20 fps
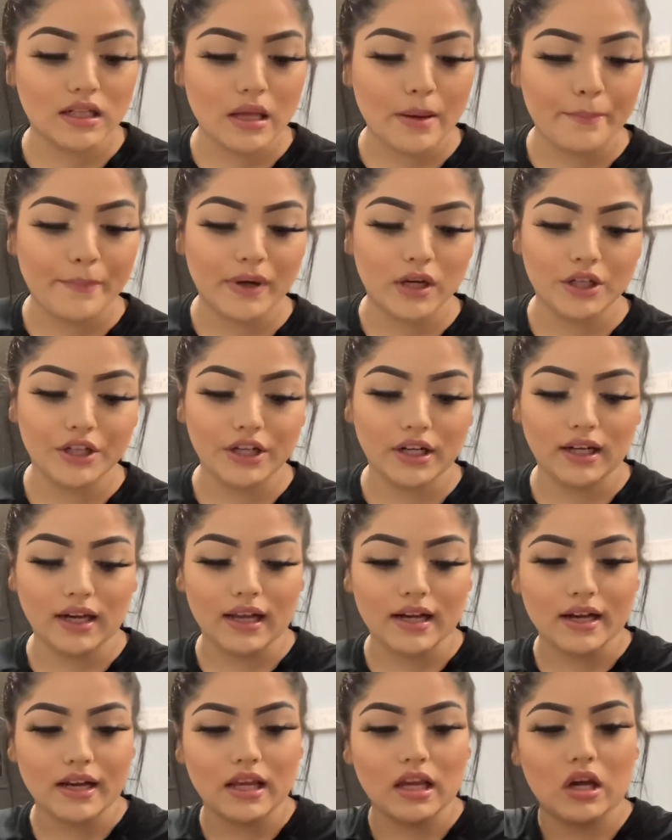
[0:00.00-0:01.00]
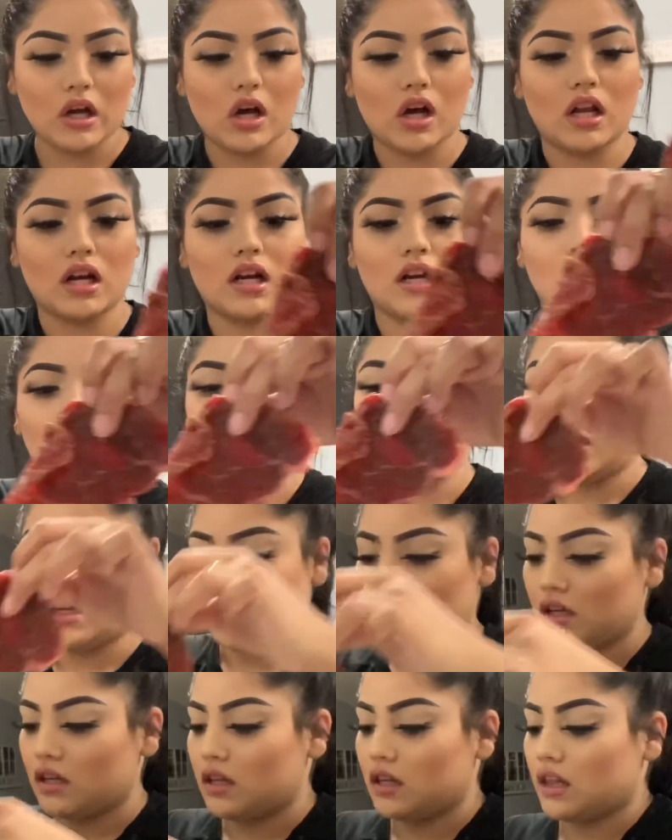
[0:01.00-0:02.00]
Put your garment on
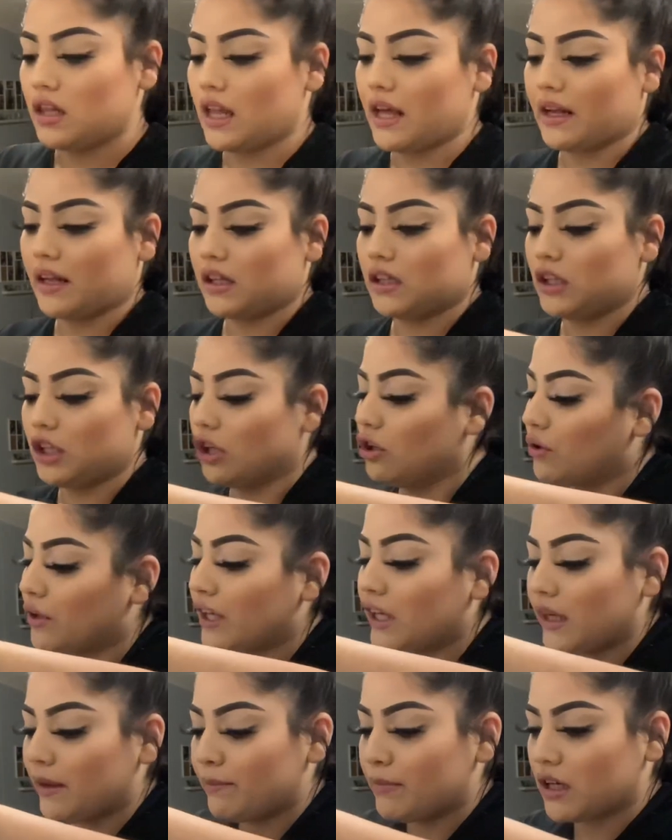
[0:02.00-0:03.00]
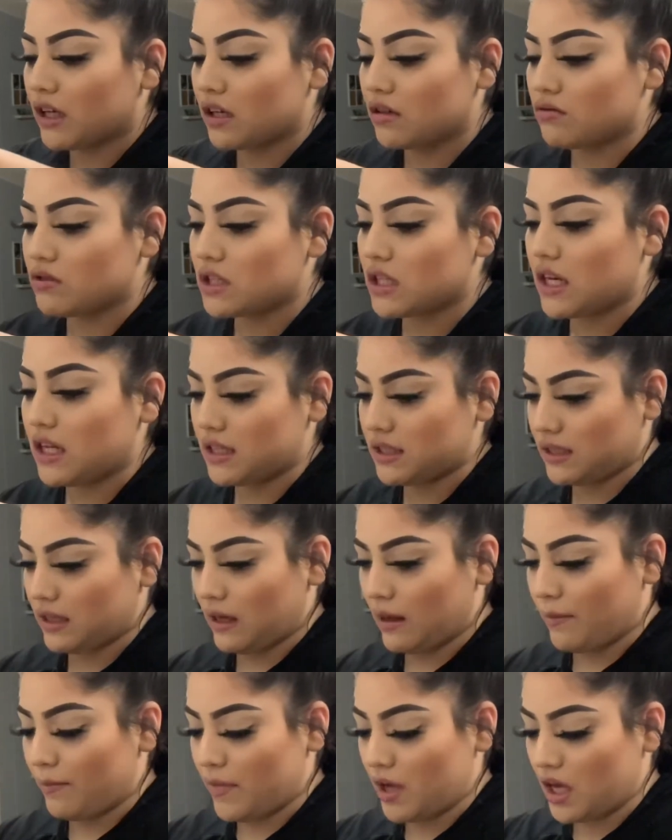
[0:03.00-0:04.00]
like low heat para que no se les
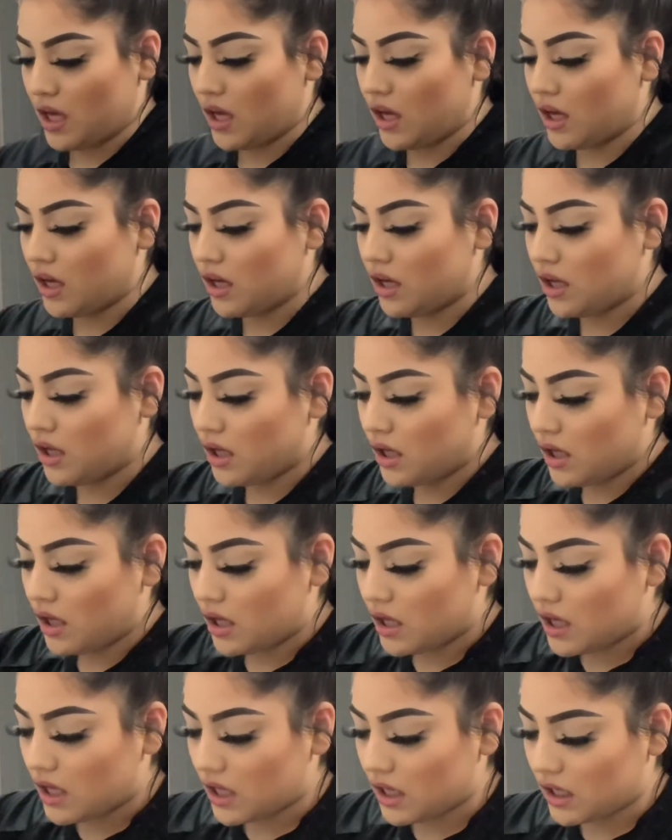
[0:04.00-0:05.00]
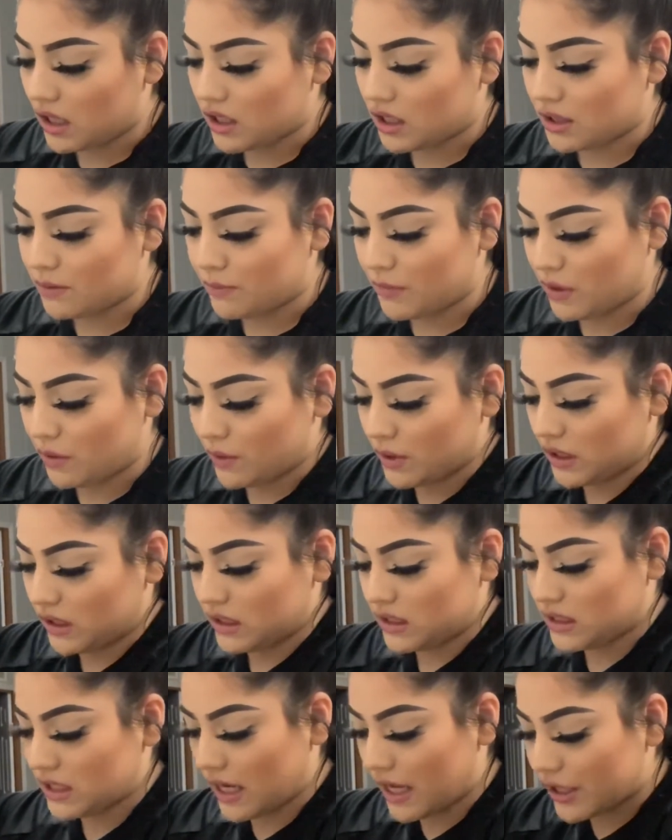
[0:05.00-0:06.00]
queme. And it can be
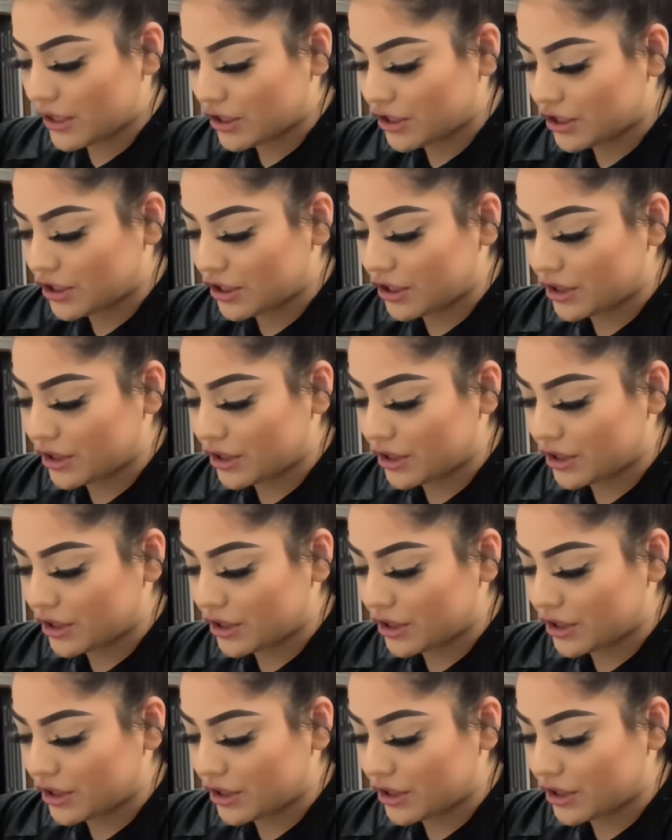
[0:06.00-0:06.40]
really tender.